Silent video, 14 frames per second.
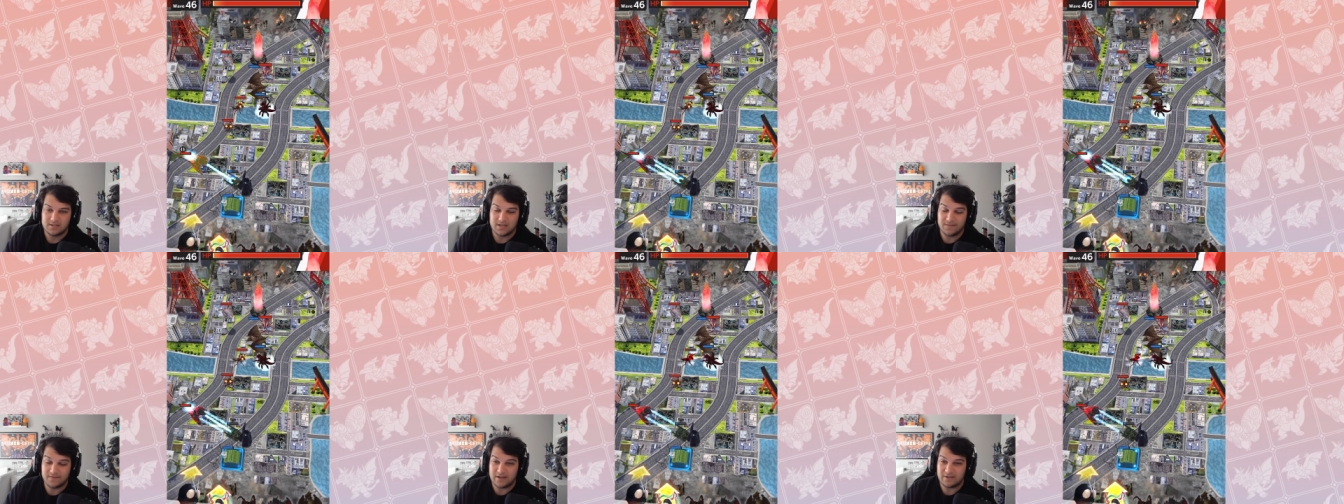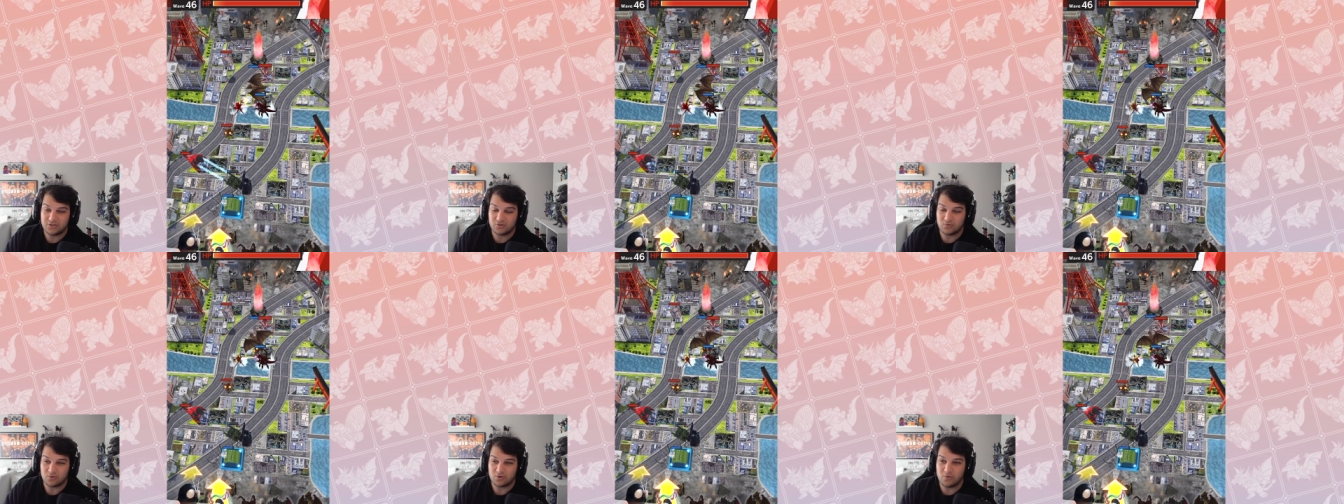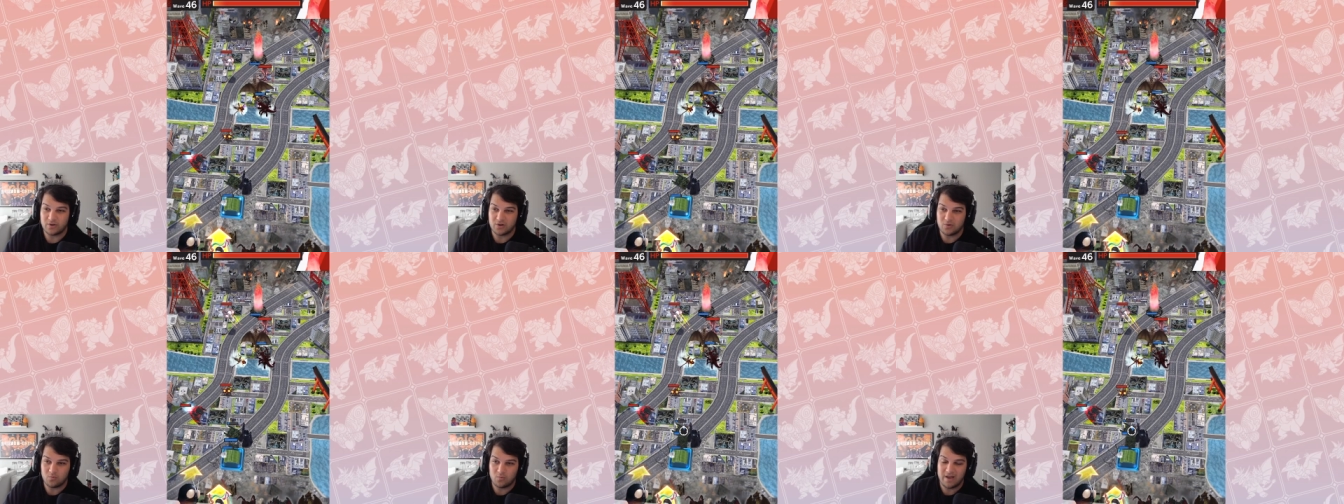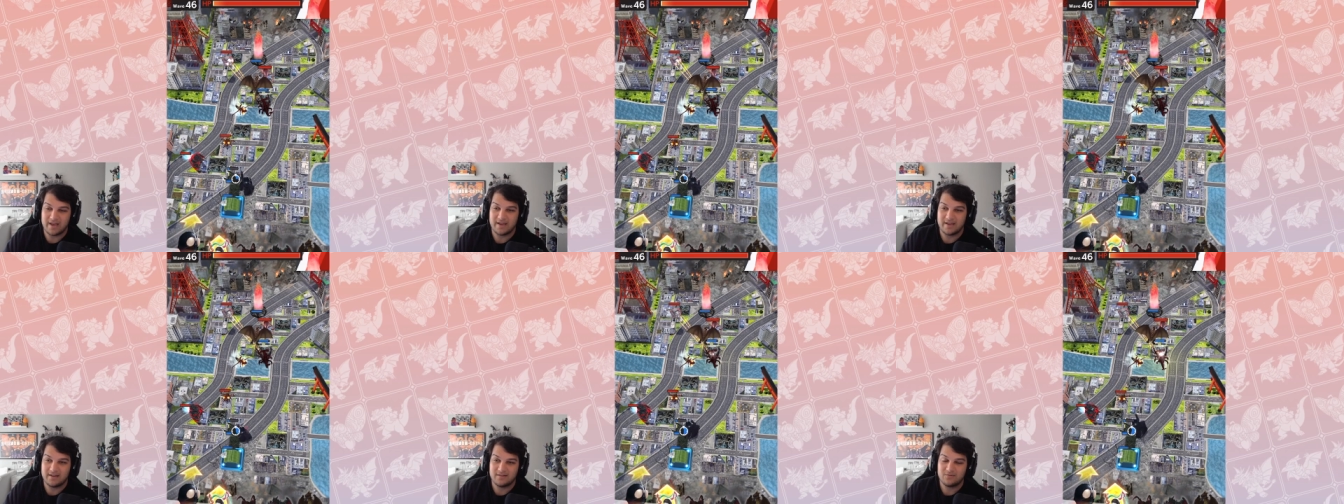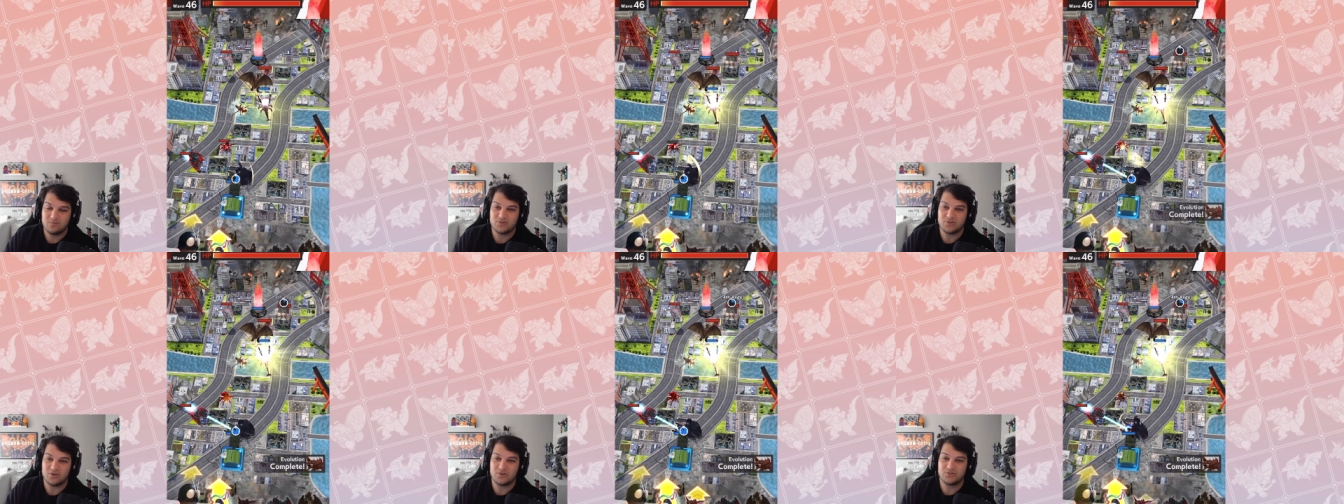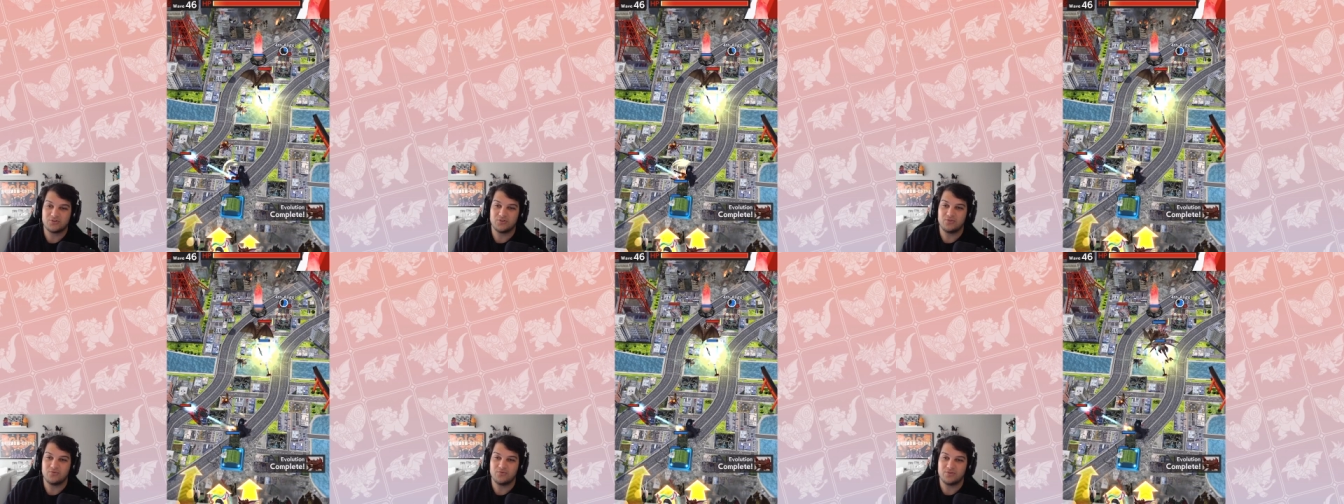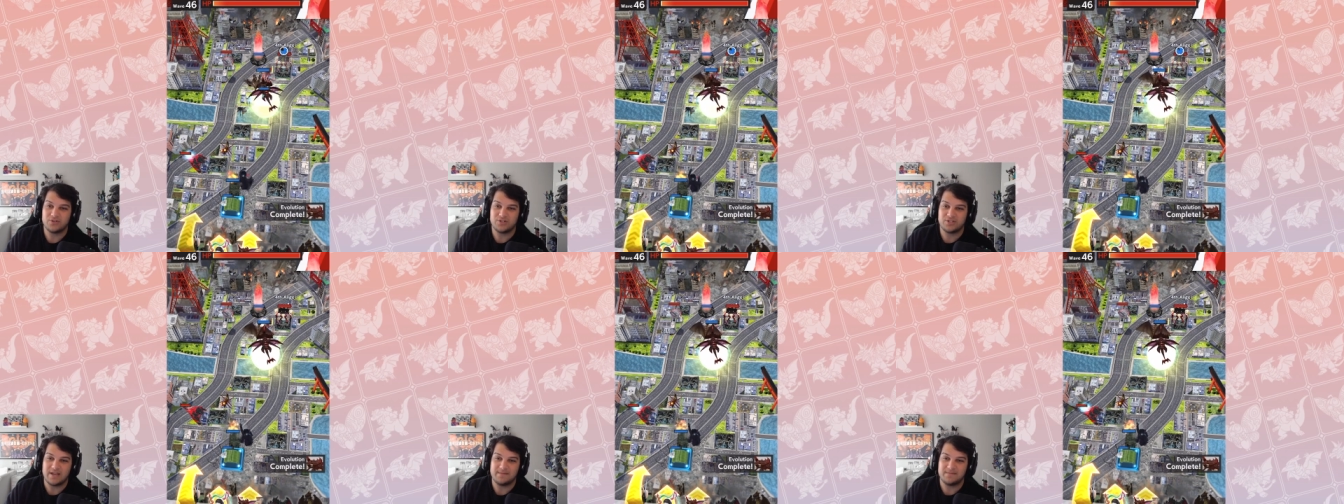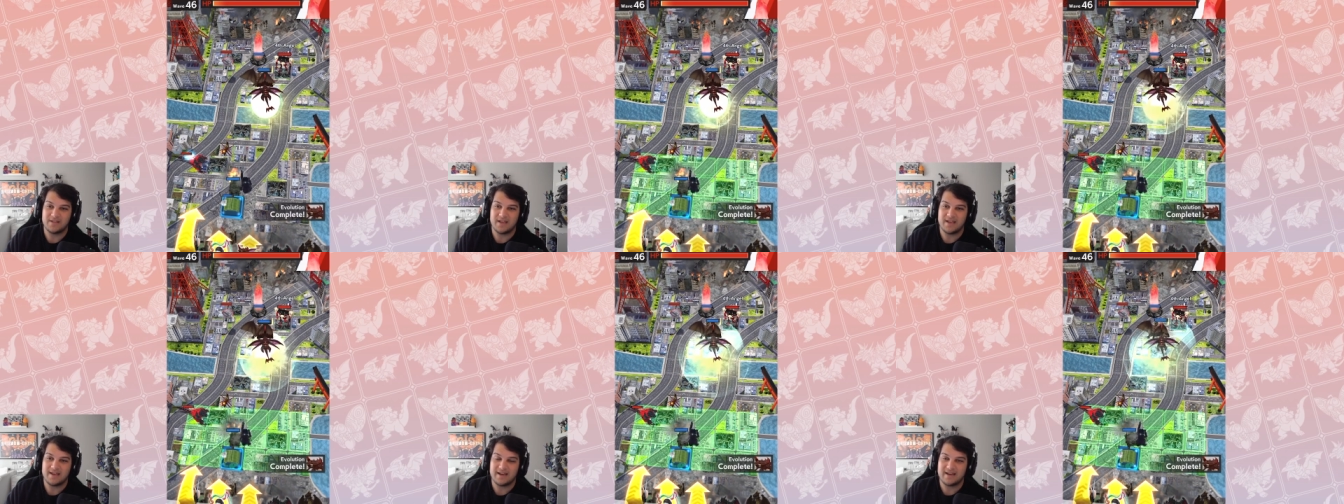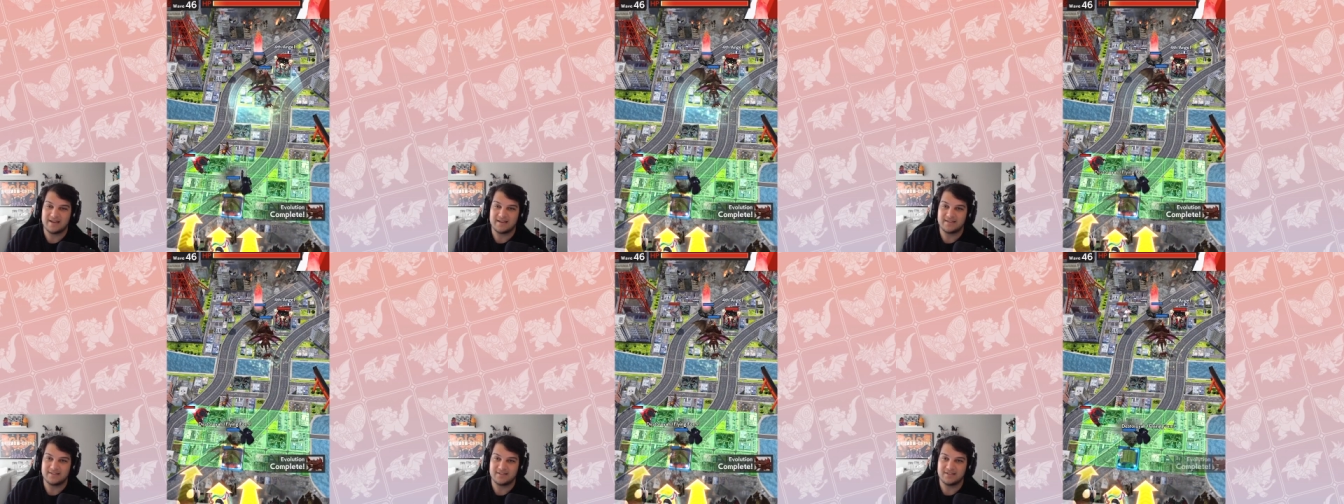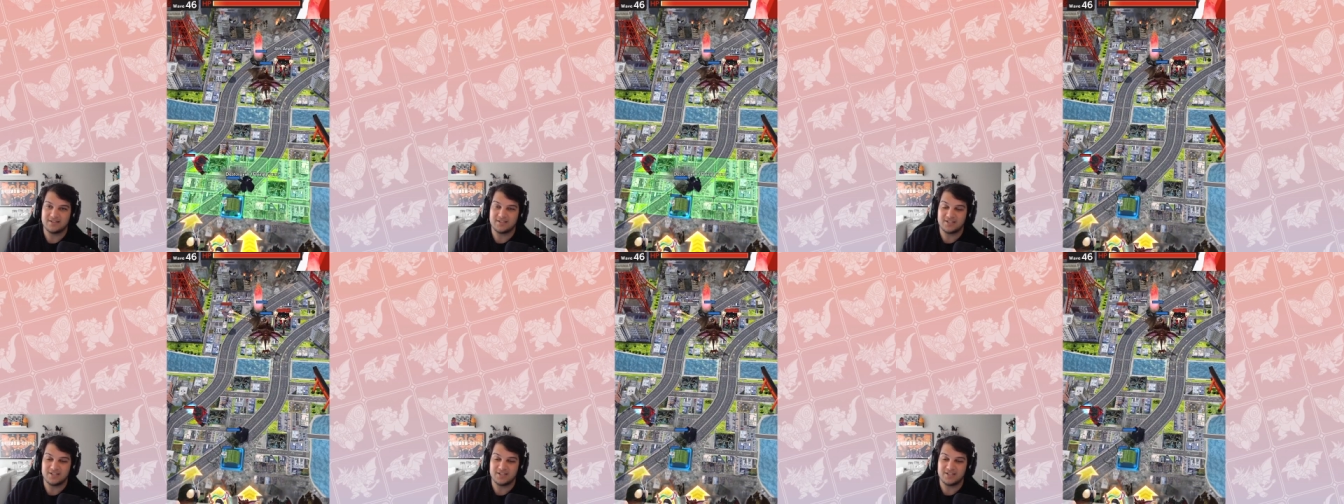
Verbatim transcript: event store going away was also the same day as